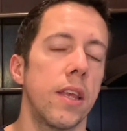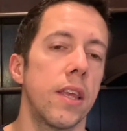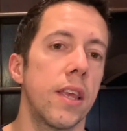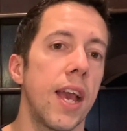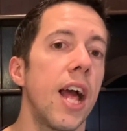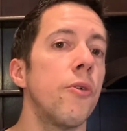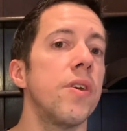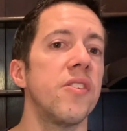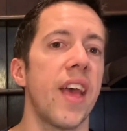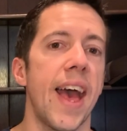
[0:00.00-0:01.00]

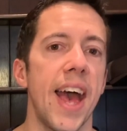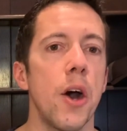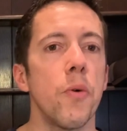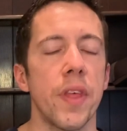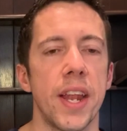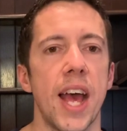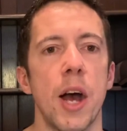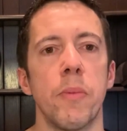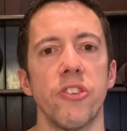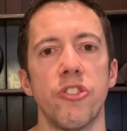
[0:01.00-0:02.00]
Calories out then, how
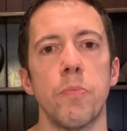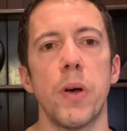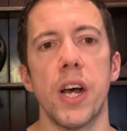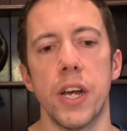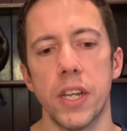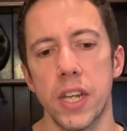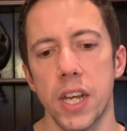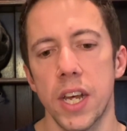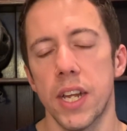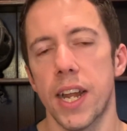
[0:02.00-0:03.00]
much you burn,
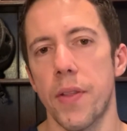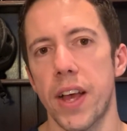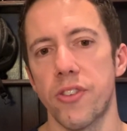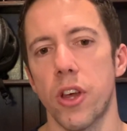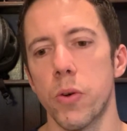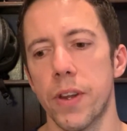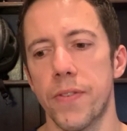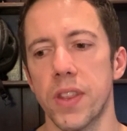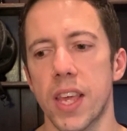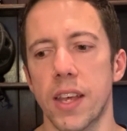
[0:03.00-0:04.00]
now that's a whole
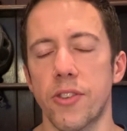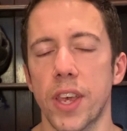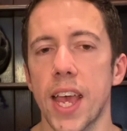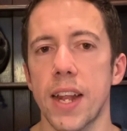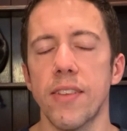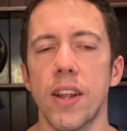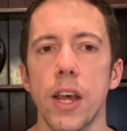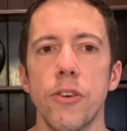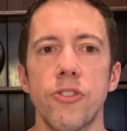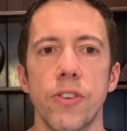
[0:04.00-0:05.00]
different thing. So again, there's
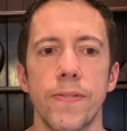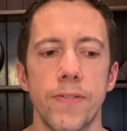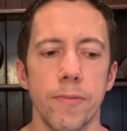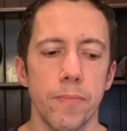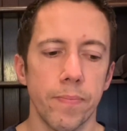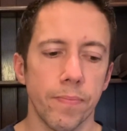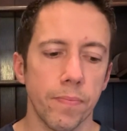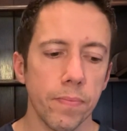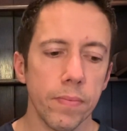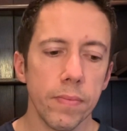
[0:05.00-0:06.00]
loads of
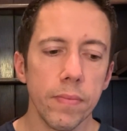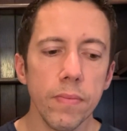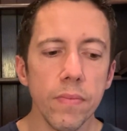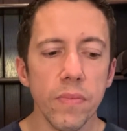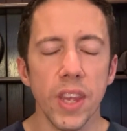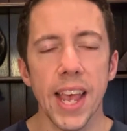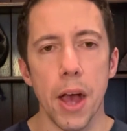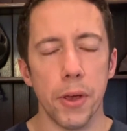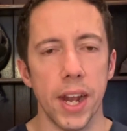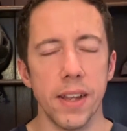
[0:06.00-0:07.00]

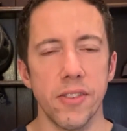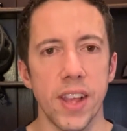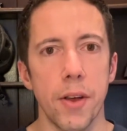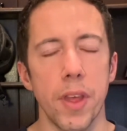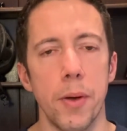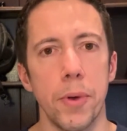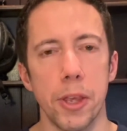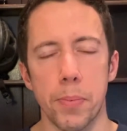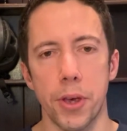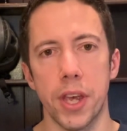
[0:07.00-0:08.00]
calculators out there where you
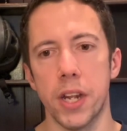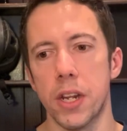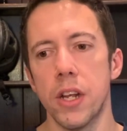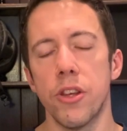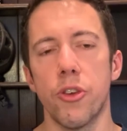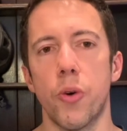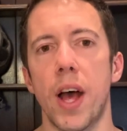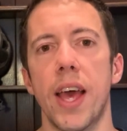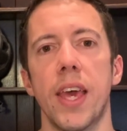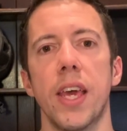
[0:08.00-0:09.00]
put in your
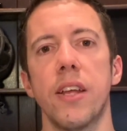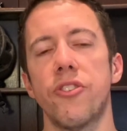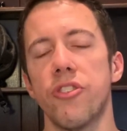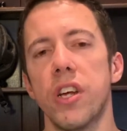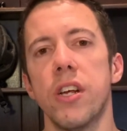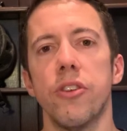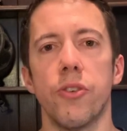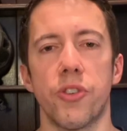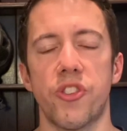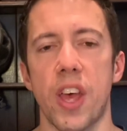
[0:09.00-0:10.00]
age, your
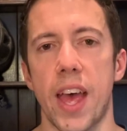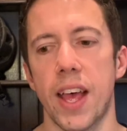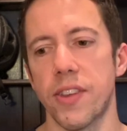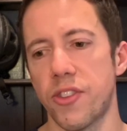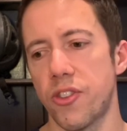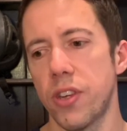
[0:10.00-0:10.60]
sex,